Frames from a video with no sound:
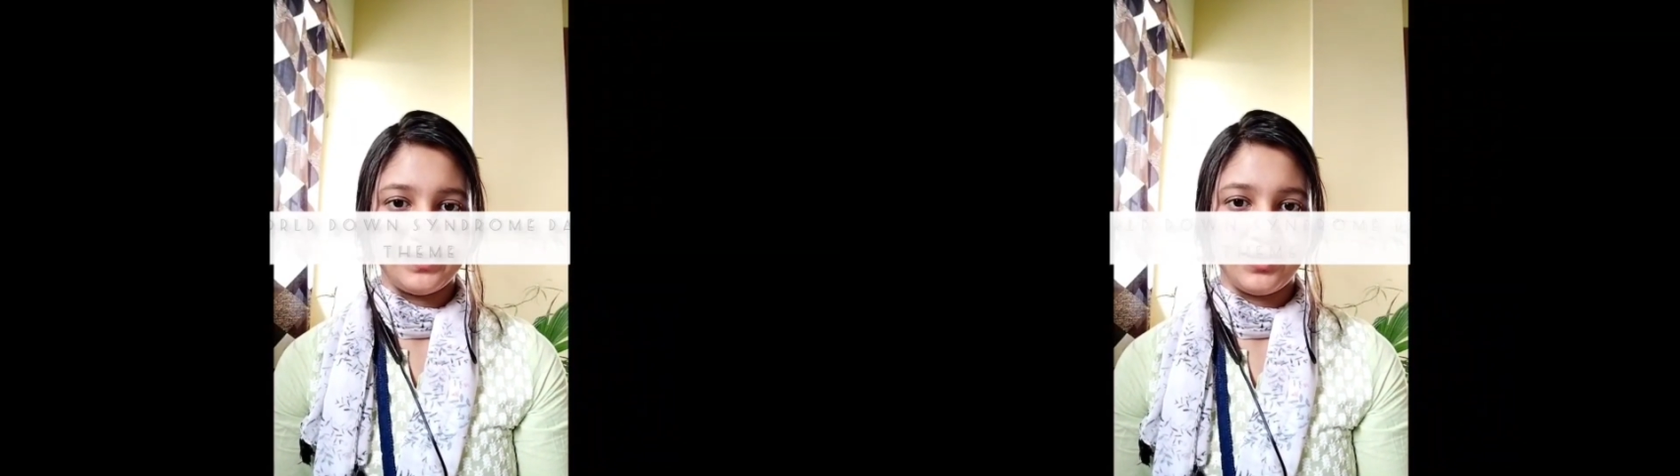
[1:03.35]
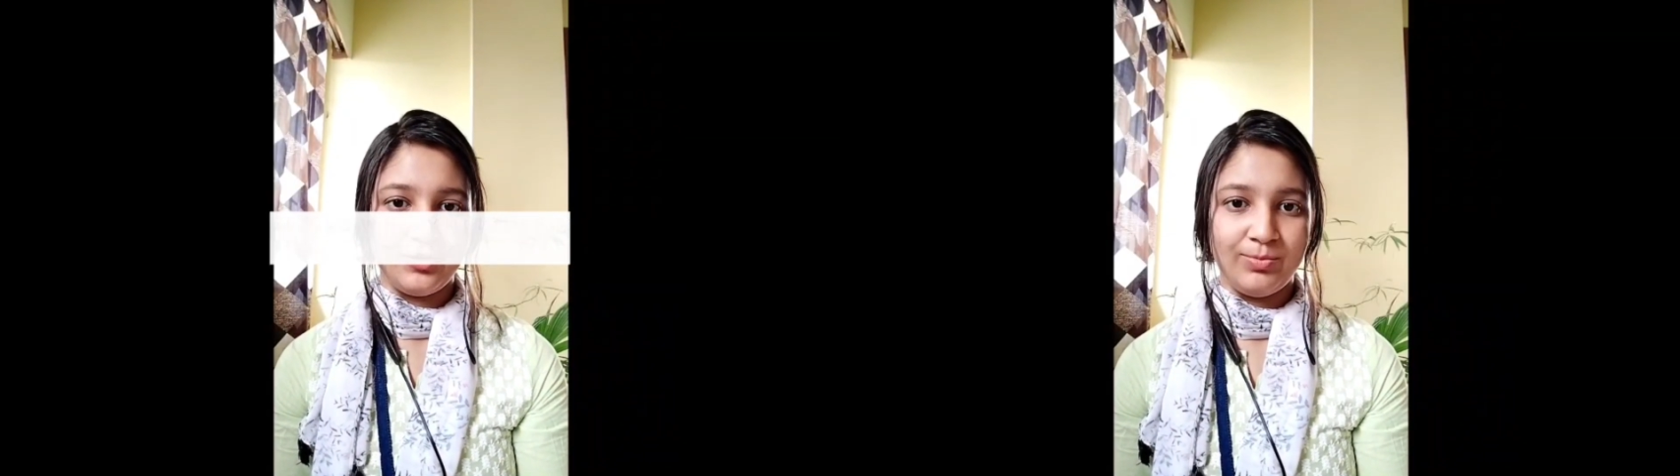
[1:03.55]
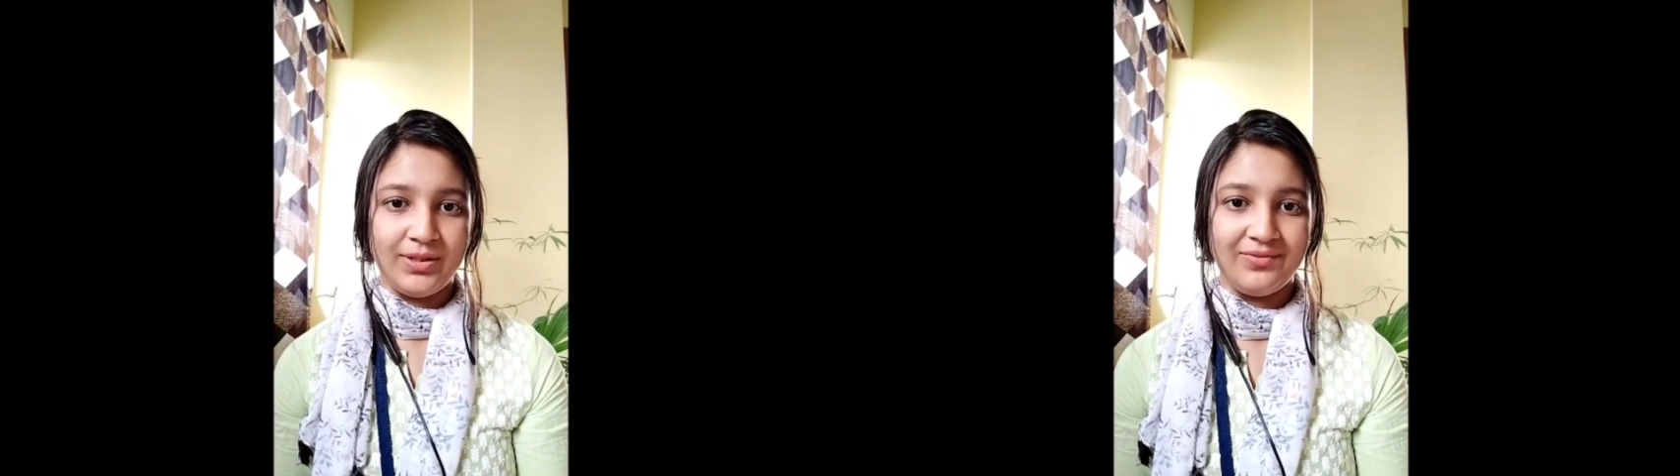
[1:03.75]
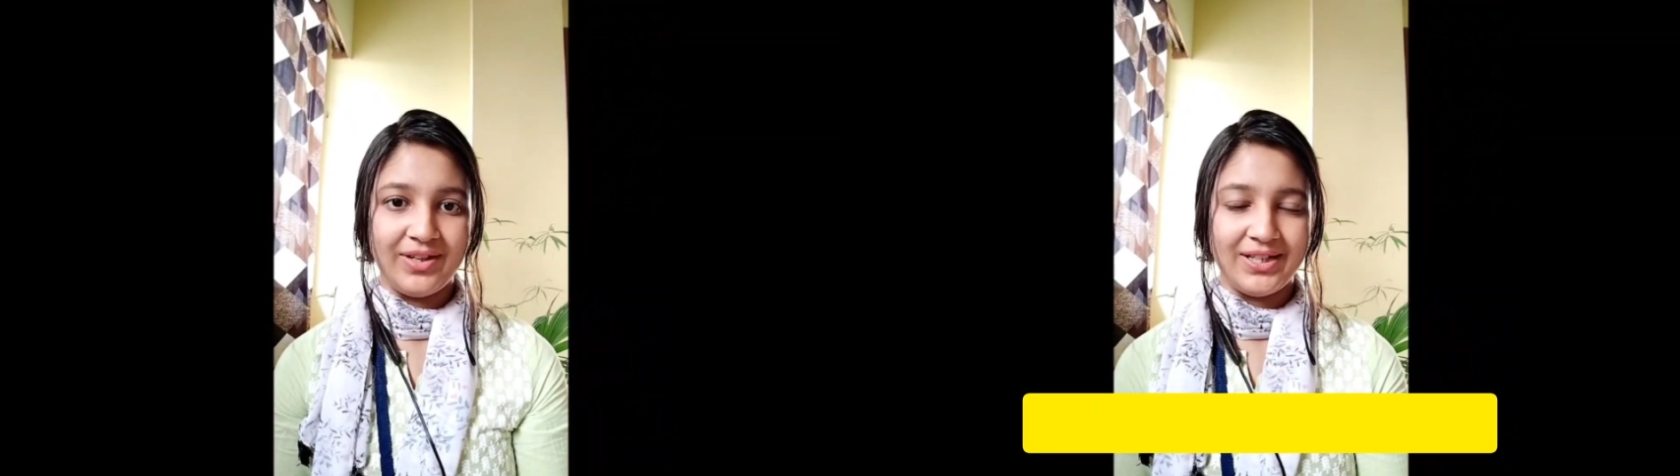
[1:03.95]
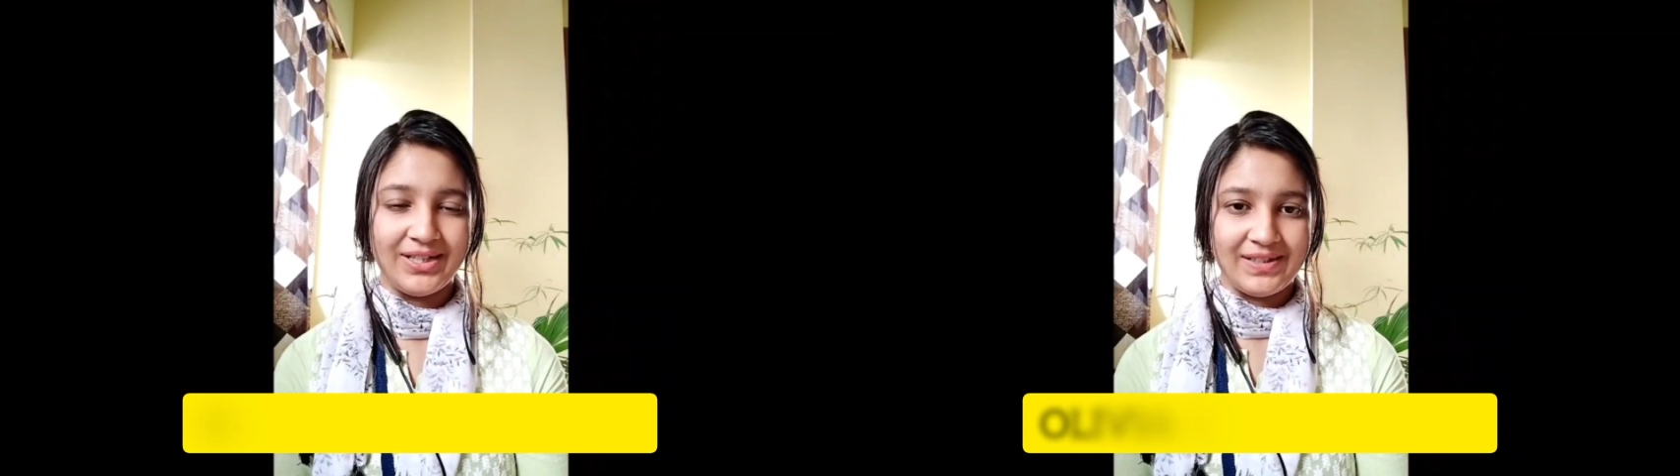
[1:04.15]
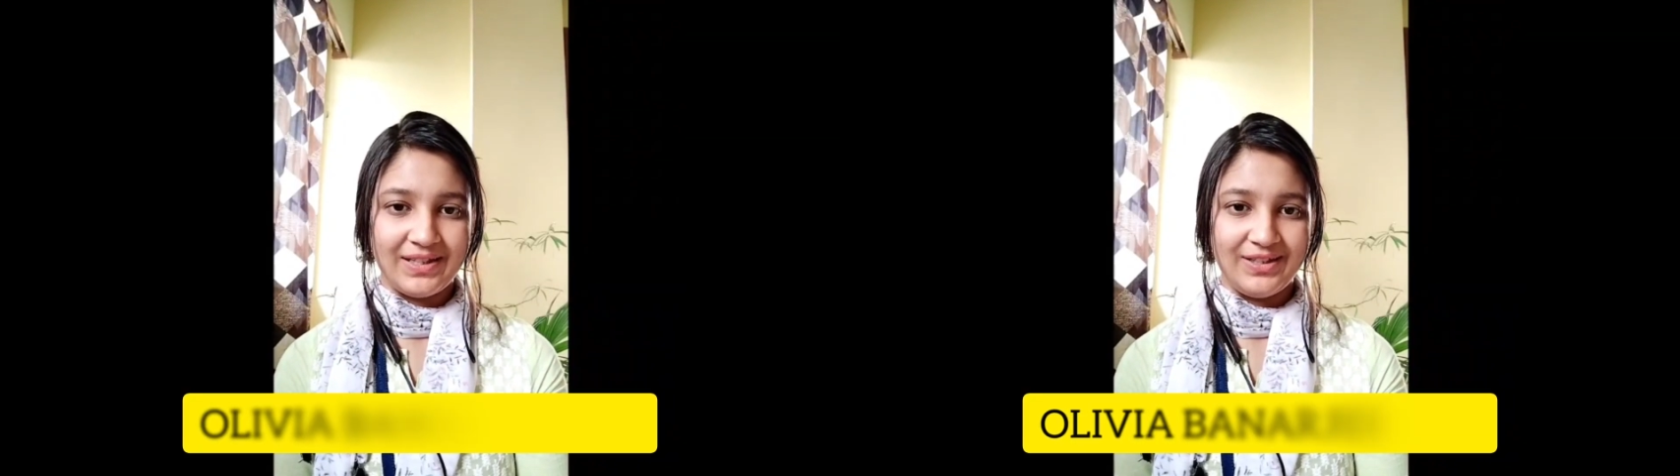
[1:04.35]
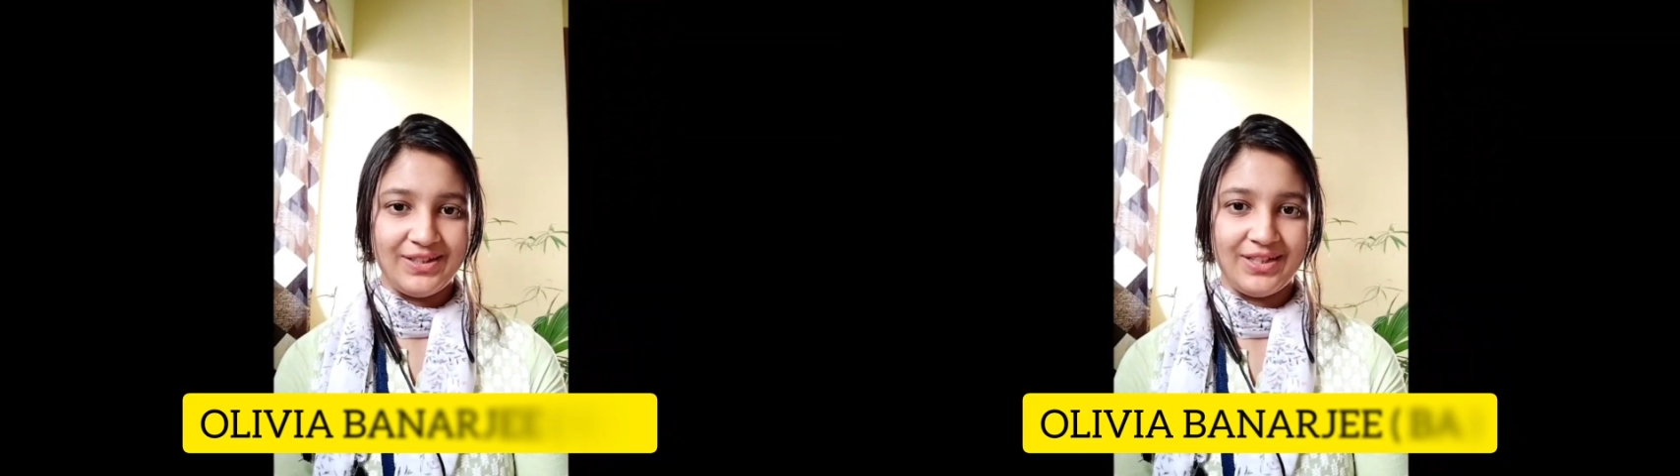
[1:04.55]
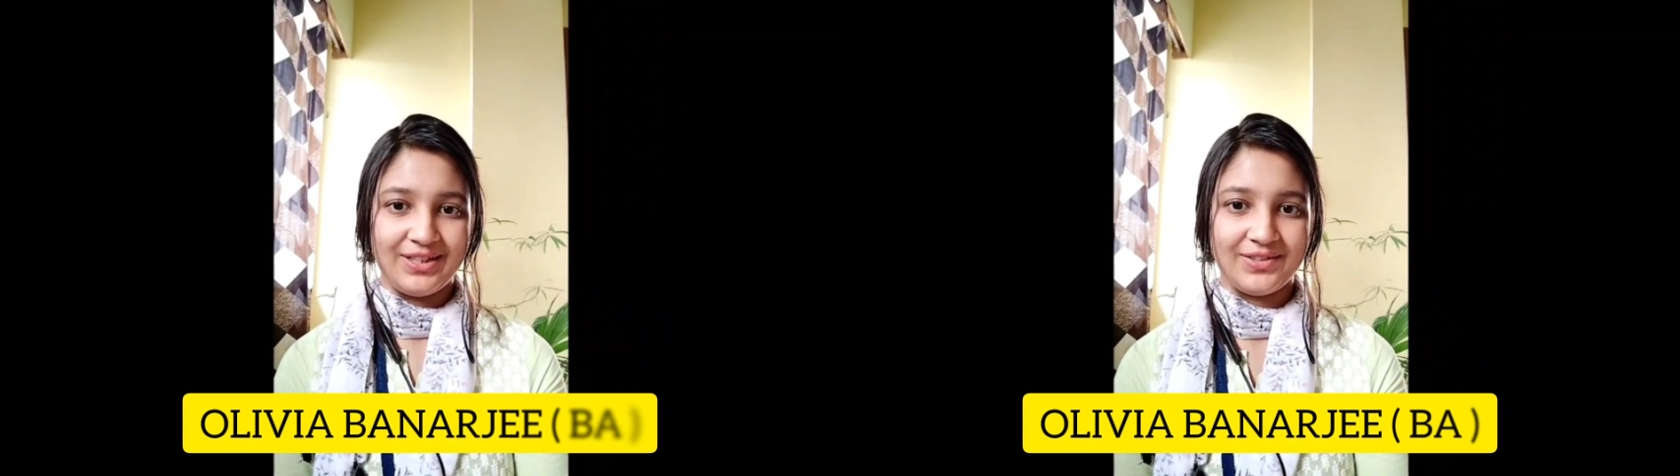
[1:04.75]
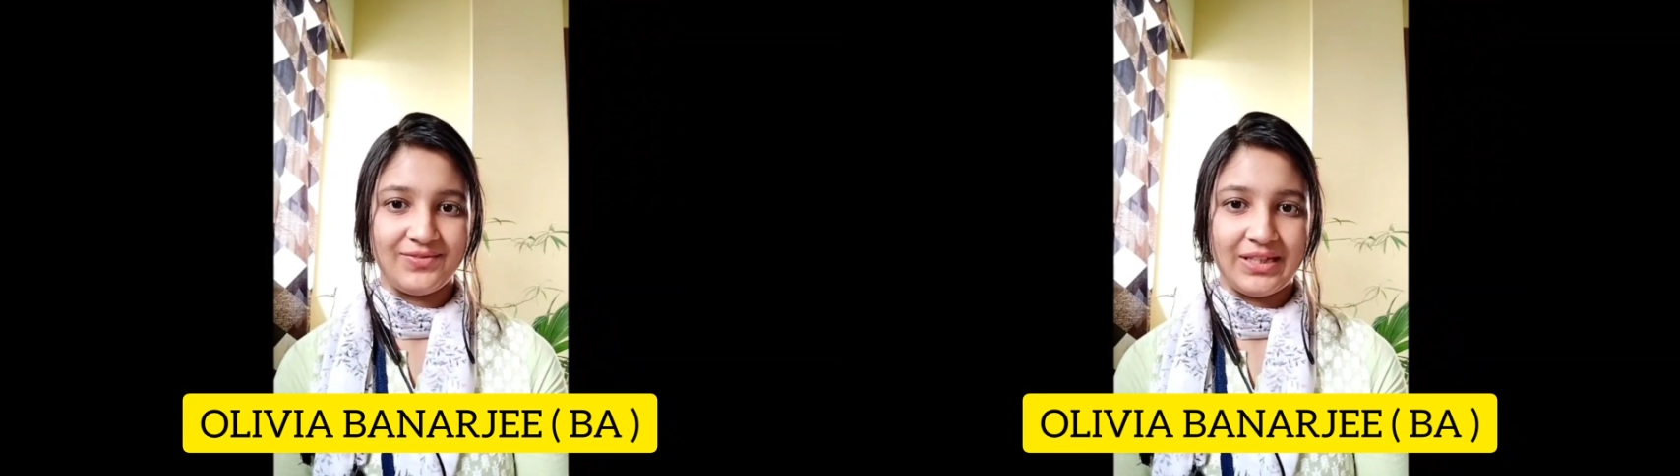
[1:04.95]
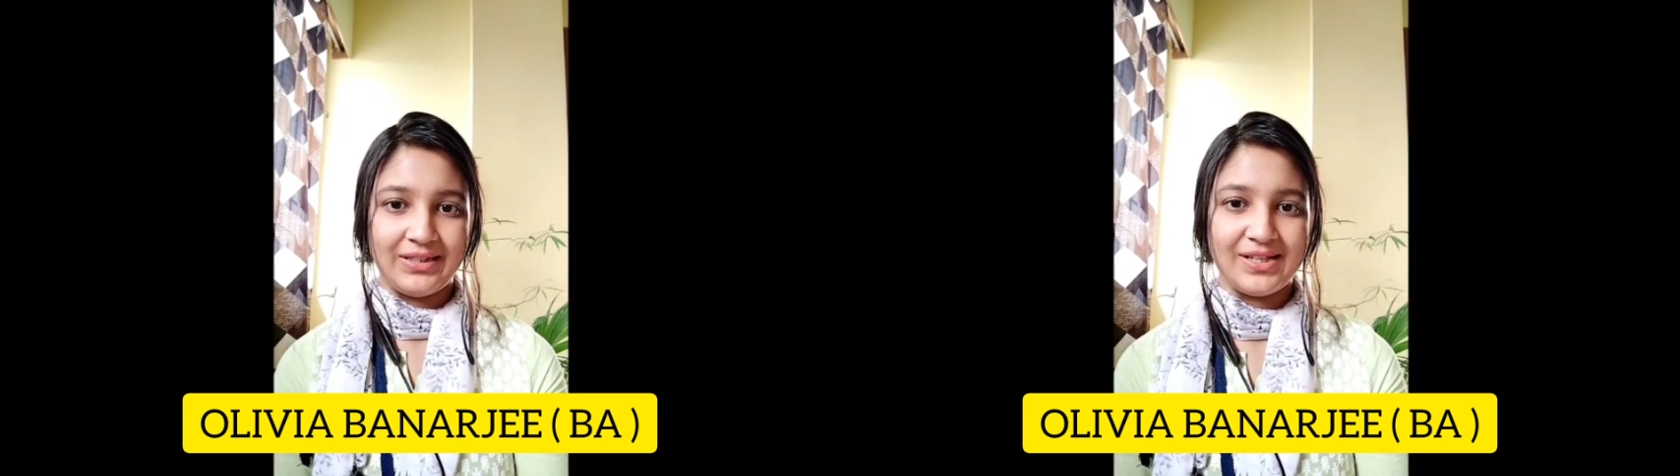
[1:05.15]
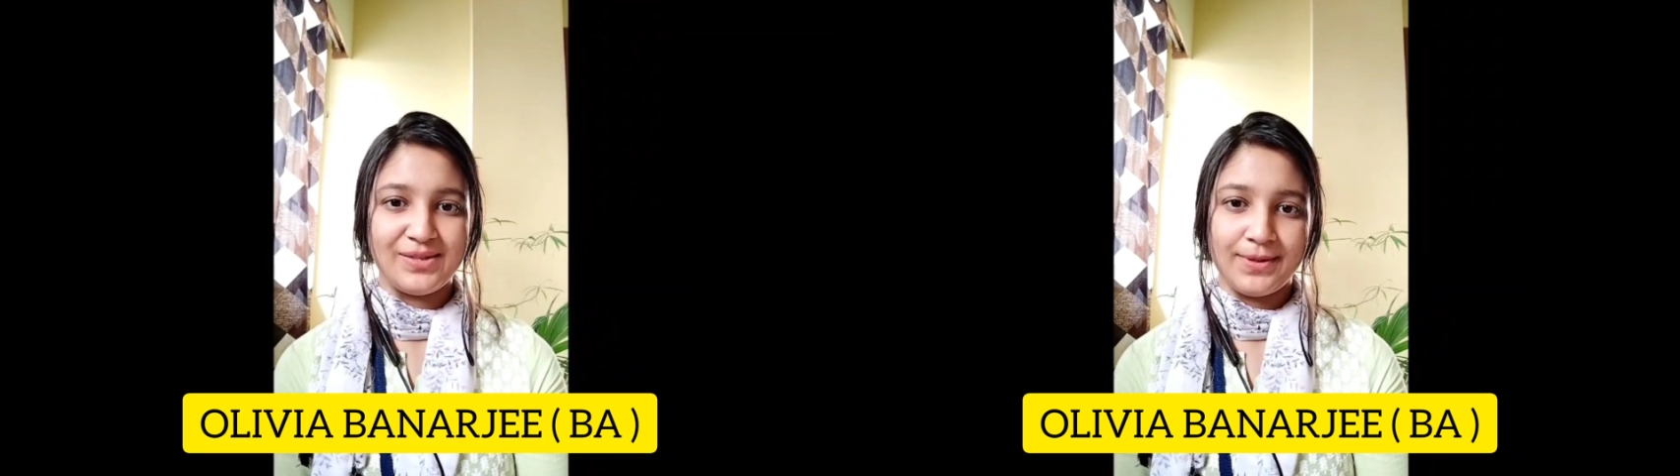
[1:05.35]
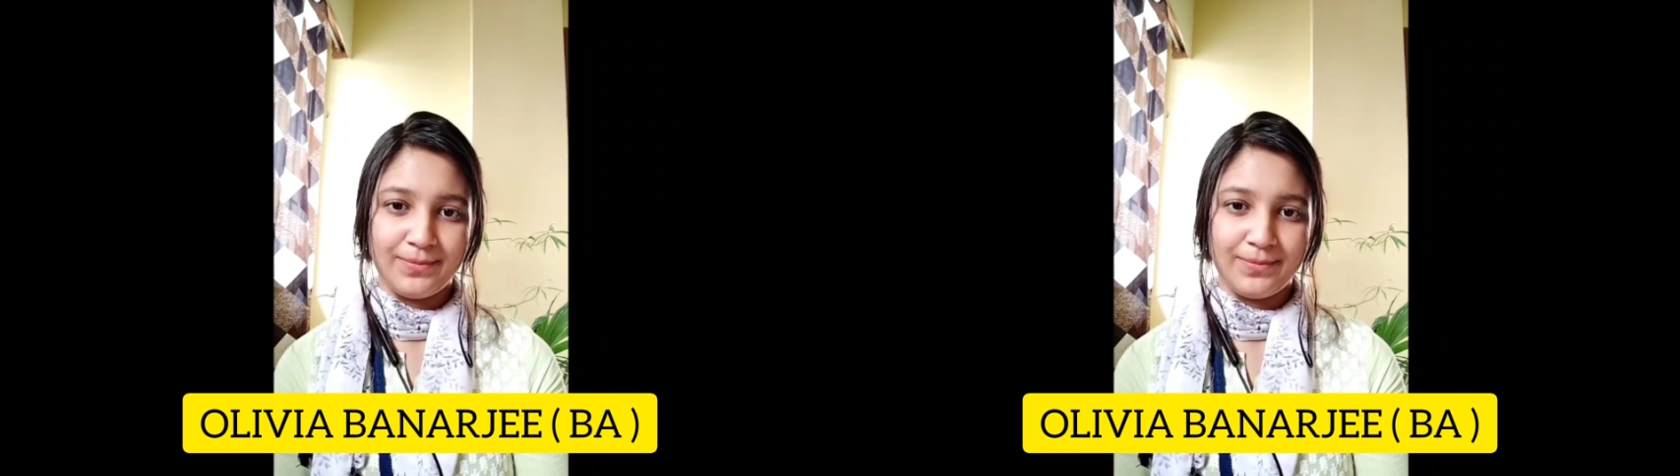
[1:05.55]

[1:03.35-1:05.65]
is a global awareness initiative that has